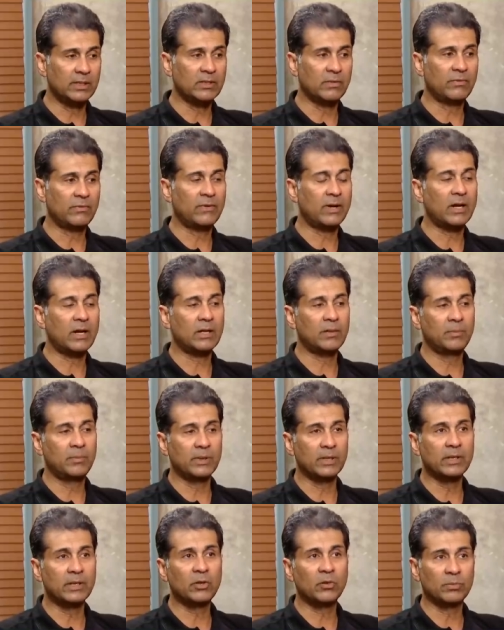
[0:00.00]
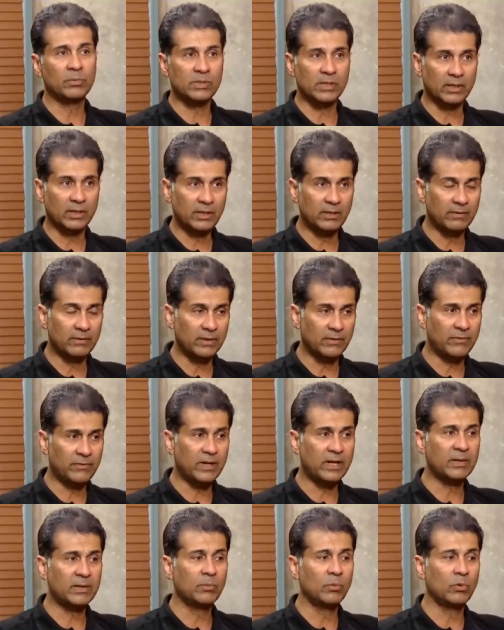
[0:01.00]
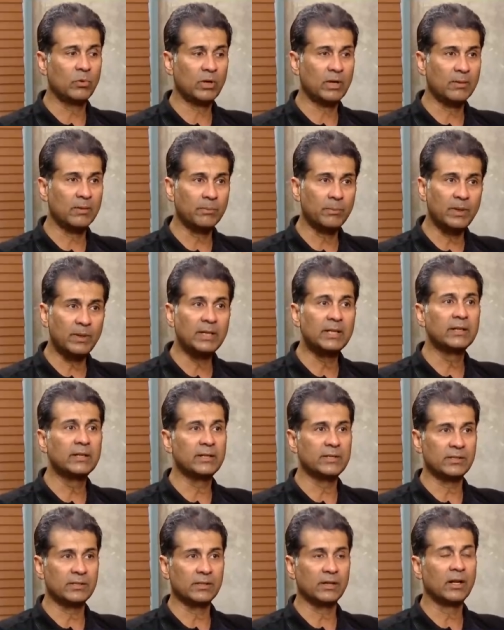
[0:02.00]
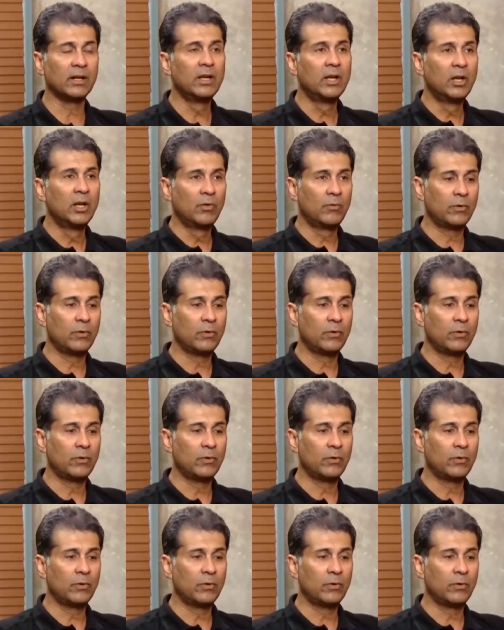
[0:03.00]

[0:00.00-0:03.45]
is a far bigger objective and a far more compelling reason mm.